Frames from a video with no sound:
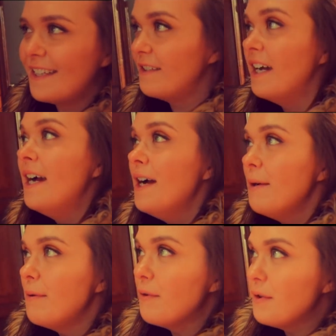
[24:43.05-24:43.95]
So
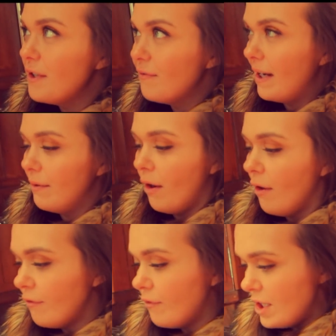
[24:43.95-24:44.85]
we've already found
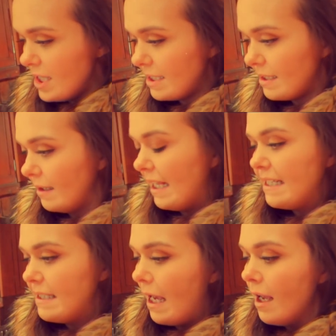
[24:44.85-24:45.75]
our first letter,